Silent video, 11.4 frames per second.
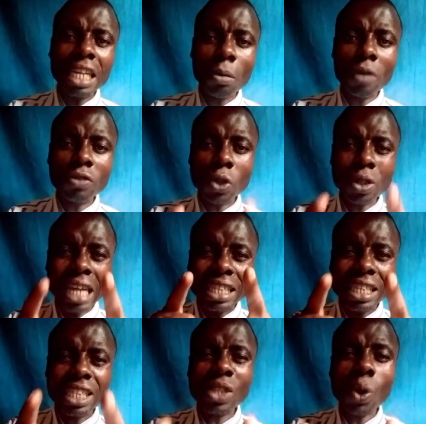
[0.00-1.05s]
name of Jesus, I
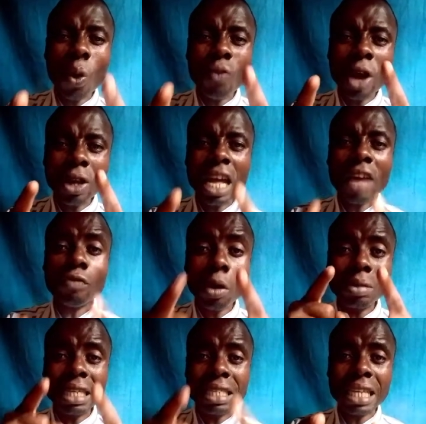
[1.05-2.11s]
decree over your life from
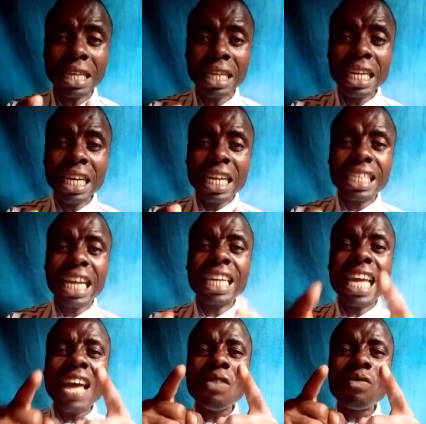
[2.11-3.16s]
this day that
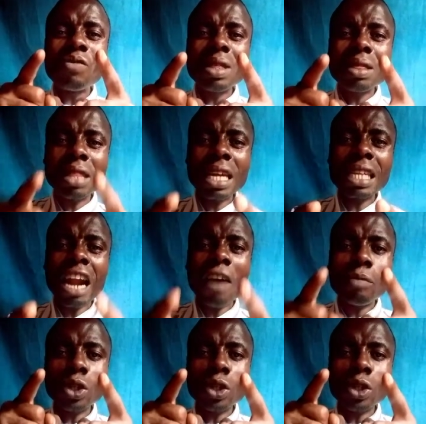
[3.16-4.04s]
everything that has been